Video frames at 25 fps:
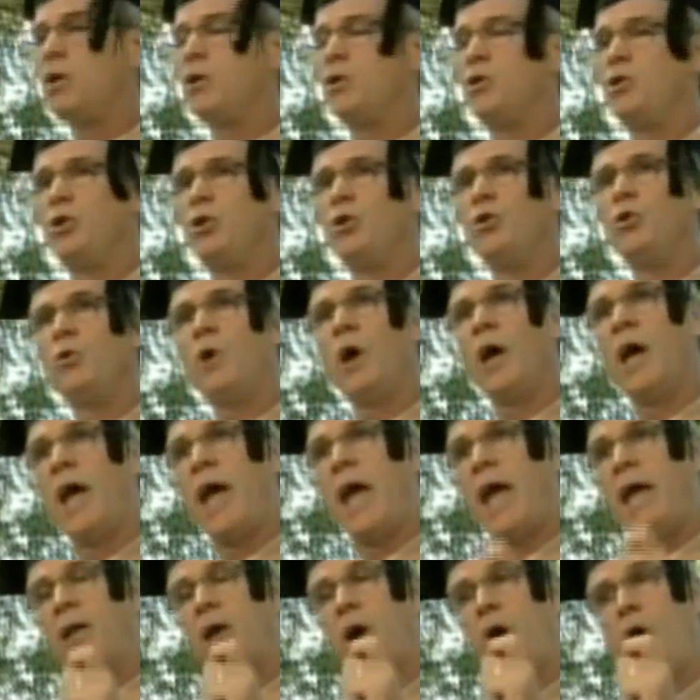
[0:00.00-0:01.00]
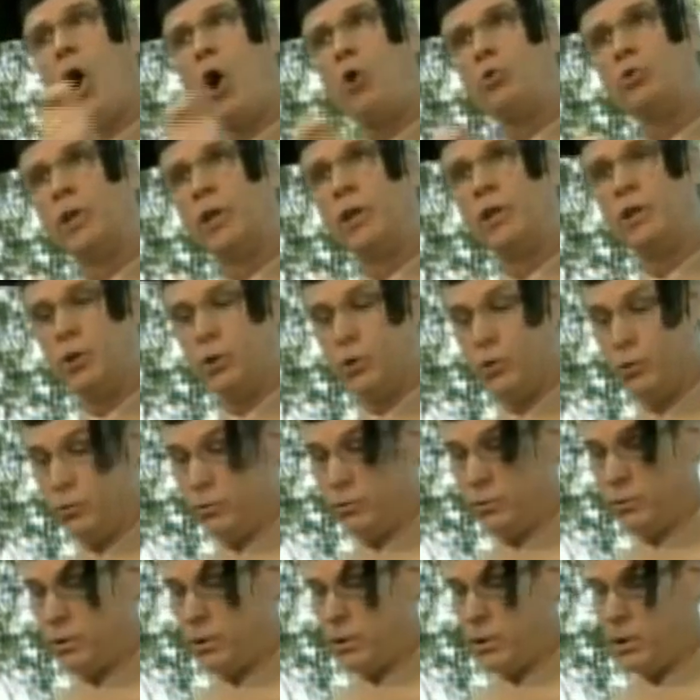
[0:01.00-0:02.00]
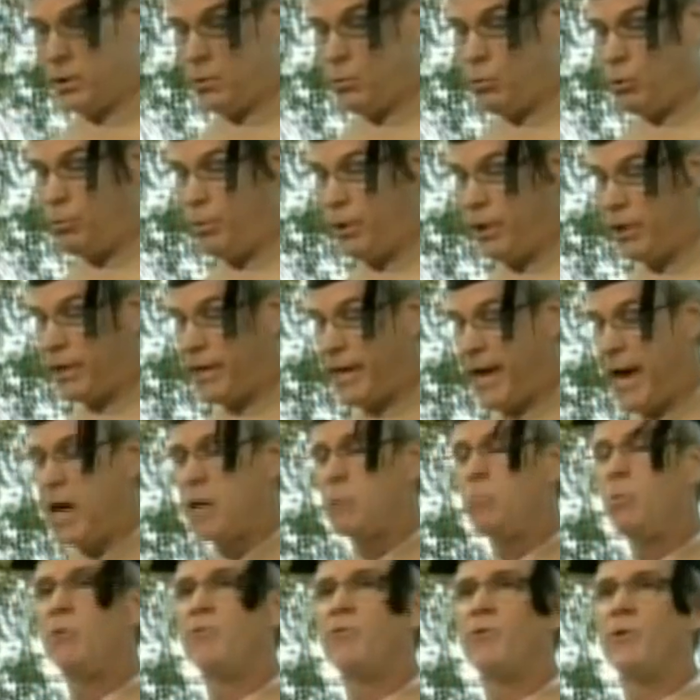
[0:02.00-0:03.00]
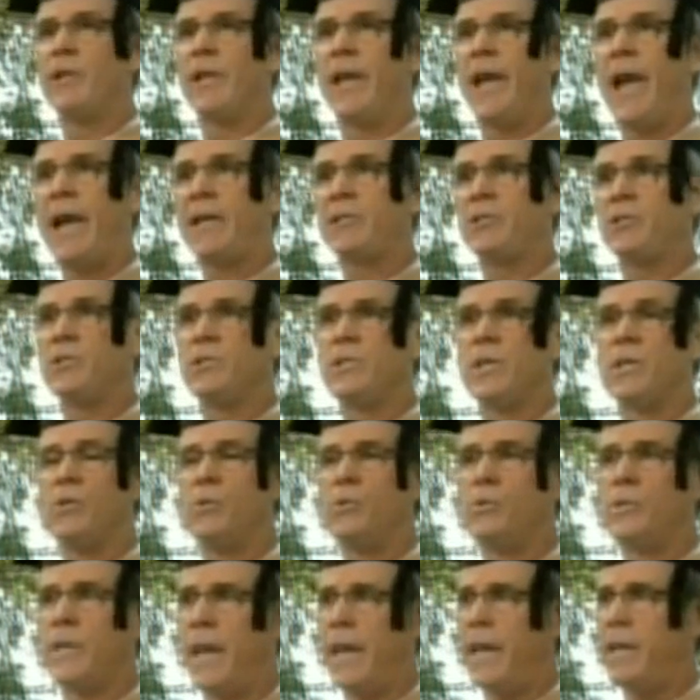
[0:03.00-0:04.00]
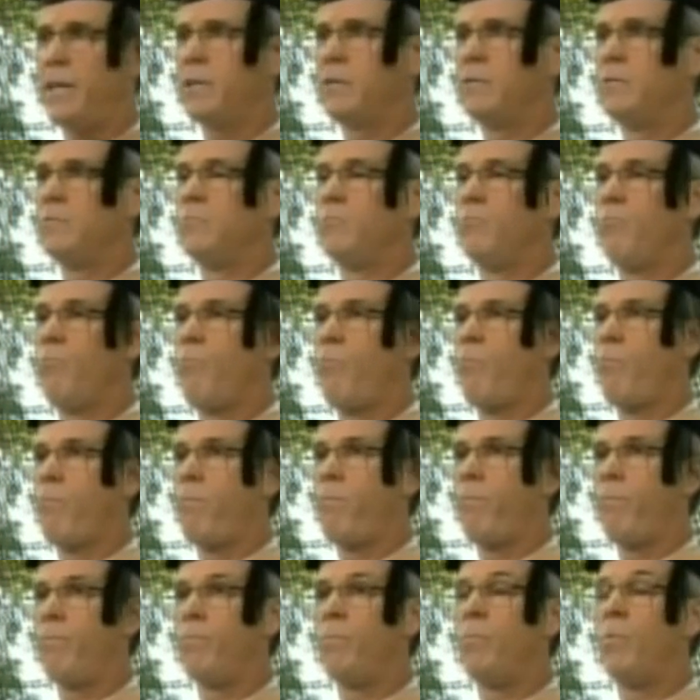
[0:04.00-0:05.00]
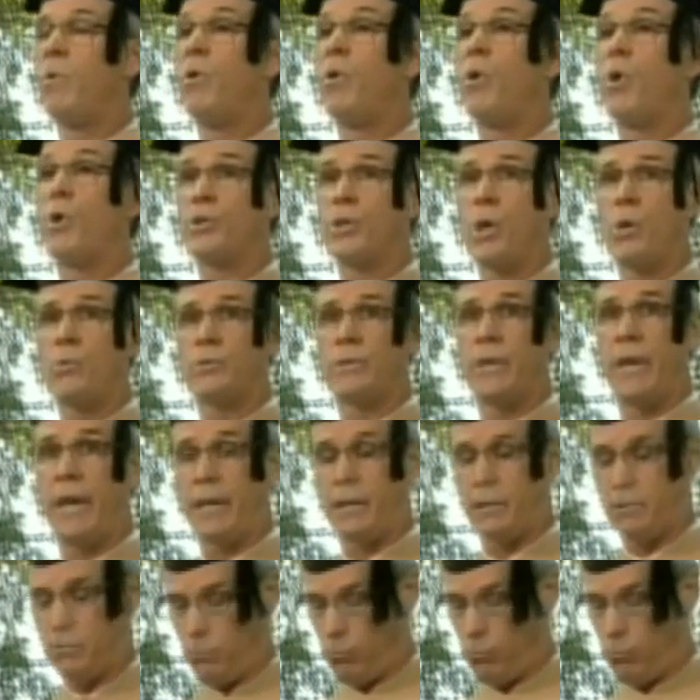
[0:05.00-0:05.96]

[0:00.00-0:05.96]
you and only you will be accountable for the actions that you take or don't take.